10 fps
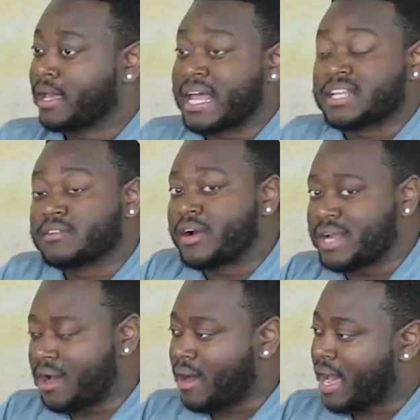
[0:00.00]
As of right
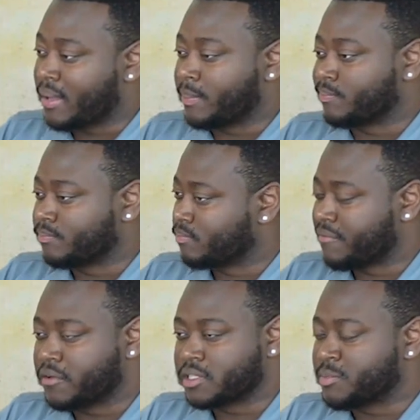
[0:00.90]
now, I'm my
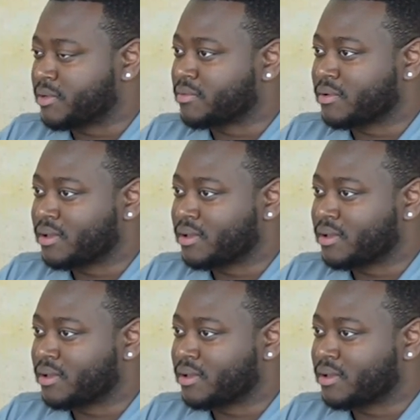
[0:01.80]
foot has been